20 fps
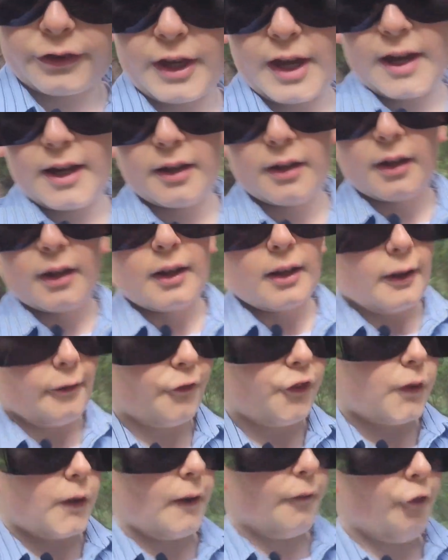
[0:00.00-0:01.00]
there,
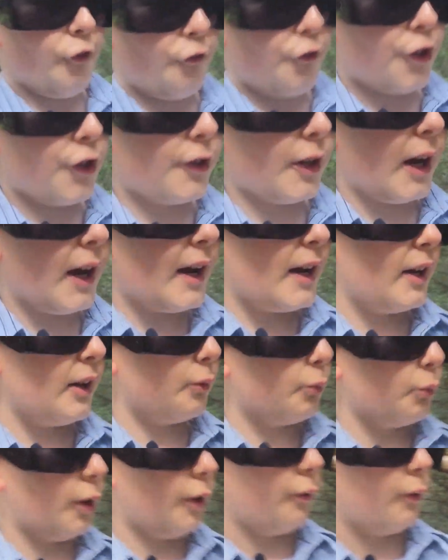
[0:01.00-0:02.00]
if a few die,
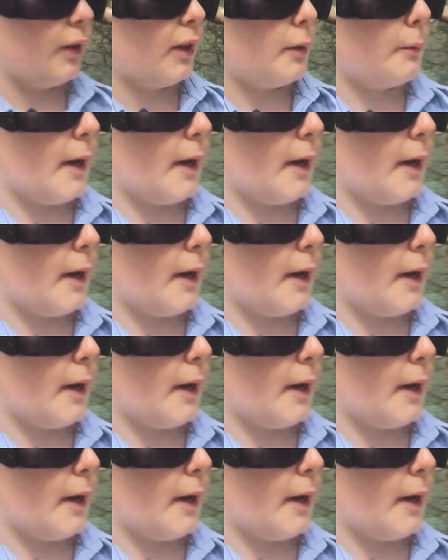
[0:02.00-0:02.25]
it won't really